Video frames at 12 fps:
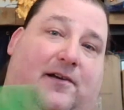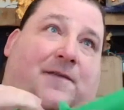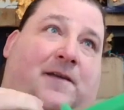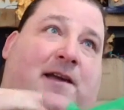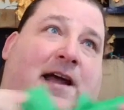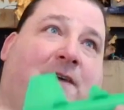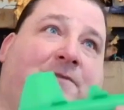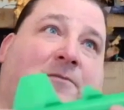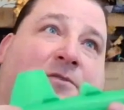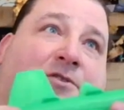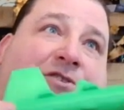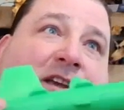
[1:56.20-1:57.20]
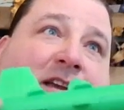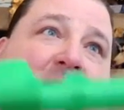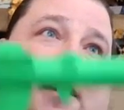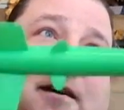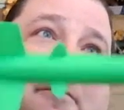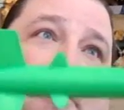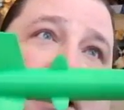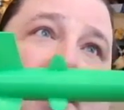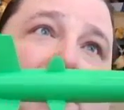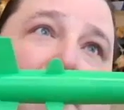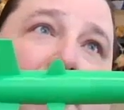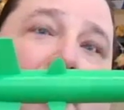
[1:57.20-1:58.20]
and then have the machine
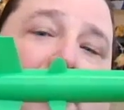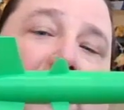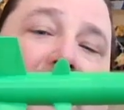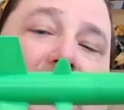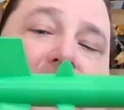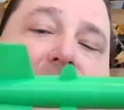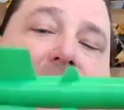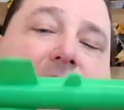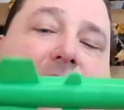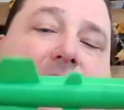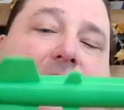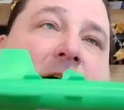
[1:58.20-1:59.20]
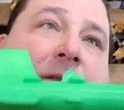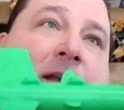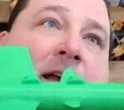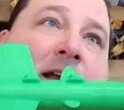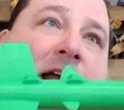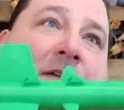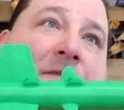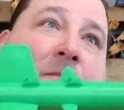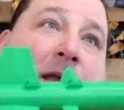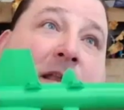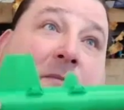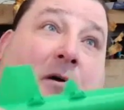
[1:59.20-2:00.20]
make the part. And then I can have it
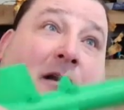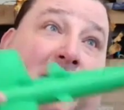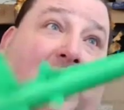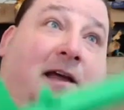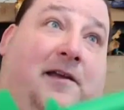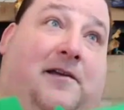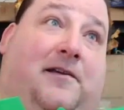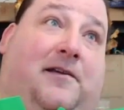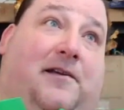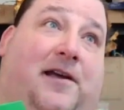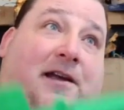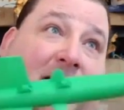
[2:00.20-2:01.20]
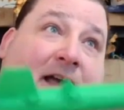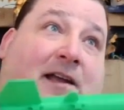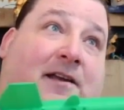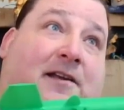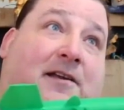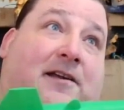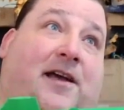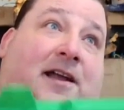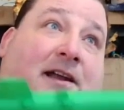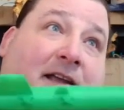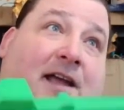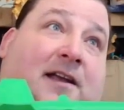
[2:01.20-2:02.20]
make the part again and again and
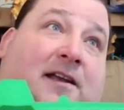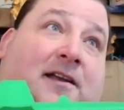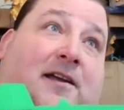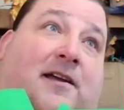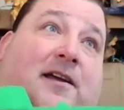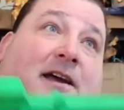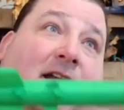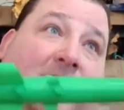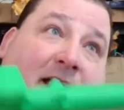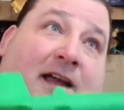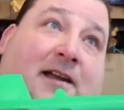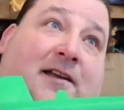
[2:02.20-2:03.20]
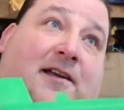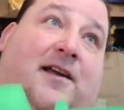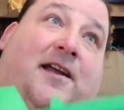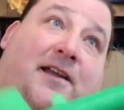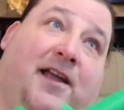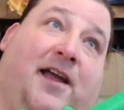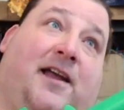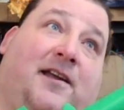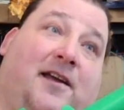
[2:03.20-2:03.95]
again and again and again.